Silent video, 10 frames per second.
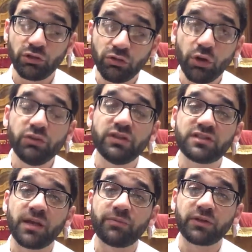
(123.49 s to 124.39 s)
You know you did
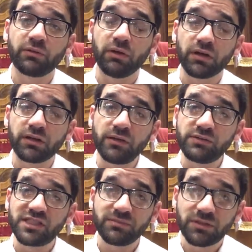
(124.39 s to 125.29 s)
something wrong. It
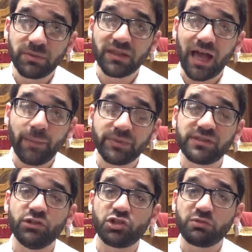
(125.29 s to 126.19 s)
would seem to be the
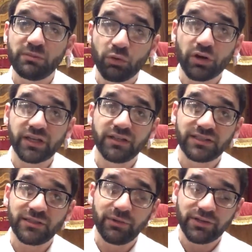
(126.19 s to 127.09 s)
opposite. You should be more
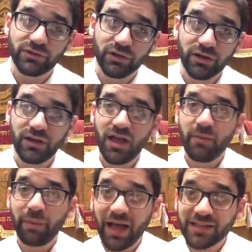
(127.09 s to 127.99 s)
guilty when you're
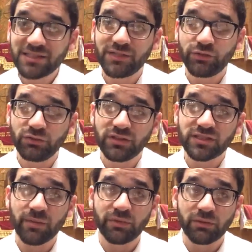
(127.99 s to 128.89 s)
positive you did
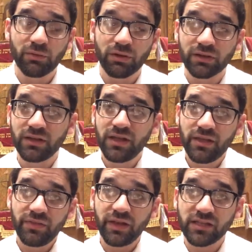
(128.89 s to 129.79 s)
something wrong
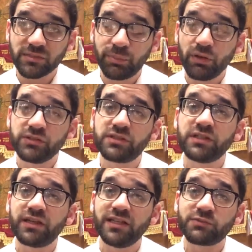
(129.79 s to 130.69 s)
than as opposed to
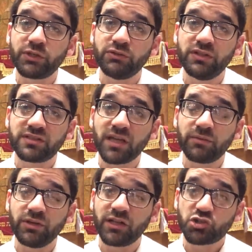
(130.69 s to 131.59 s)
a case where you did
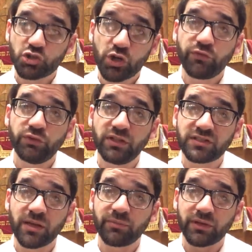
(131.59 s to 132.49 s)
something, you're not sure if you did
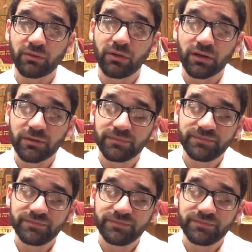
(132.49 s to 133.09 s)
something wrong.